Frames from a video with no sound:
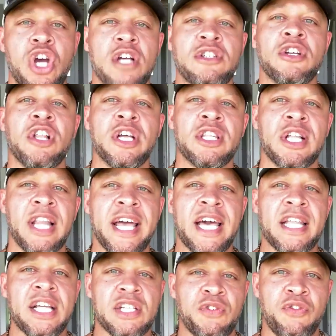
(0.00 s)
Just click the link
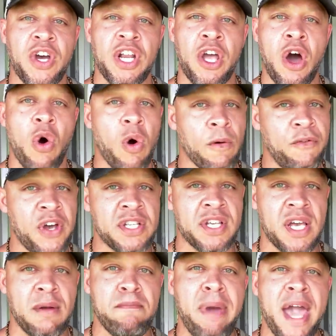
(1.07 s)
in this video or
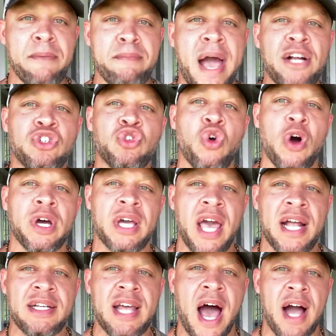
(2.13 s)
visit
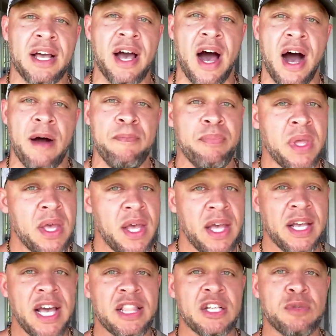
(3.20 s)
MakeMenStrongAgain.com
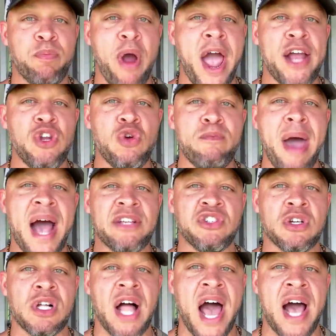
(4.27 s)
and get this brand new
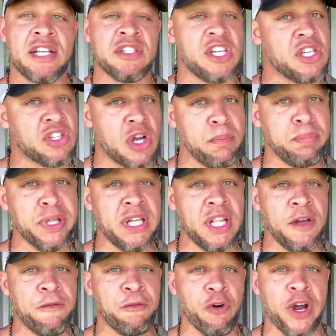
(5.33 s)
masterclass. It's
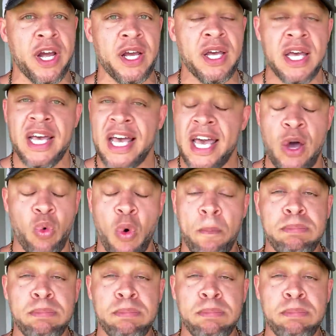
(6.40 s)
completely free. It will